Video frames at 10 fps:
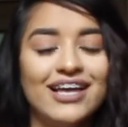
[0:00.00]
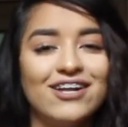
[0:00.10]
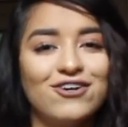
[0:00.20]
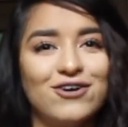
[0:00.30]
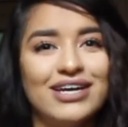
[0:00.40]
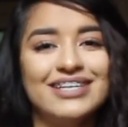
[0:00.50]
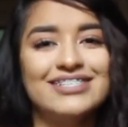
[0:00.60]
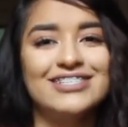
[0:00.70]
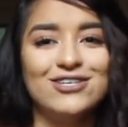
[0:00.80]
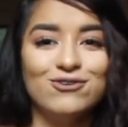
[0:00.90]
and I'll go ahead
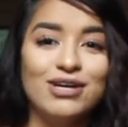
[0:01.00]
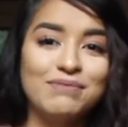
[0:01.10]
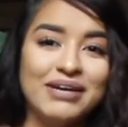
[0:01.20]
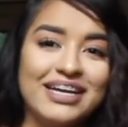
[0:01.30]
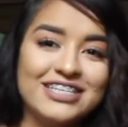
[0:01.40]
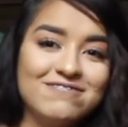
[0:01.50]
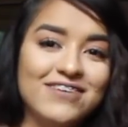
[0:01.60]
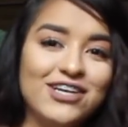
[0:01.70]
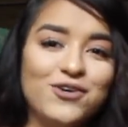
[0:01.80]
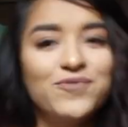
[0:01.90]
and see you in my next
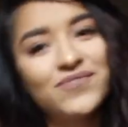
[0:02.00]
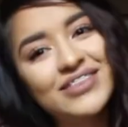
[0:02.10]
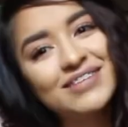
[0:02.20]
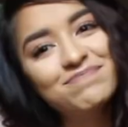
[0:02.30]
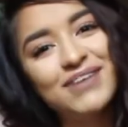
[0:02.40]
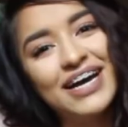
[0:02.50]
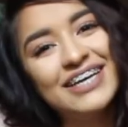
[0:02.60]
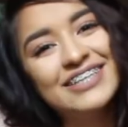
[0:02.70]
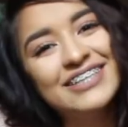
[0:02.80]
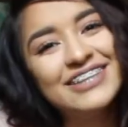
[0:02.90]
video.
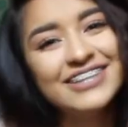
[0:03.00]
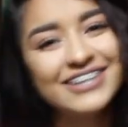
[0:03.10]
Bye.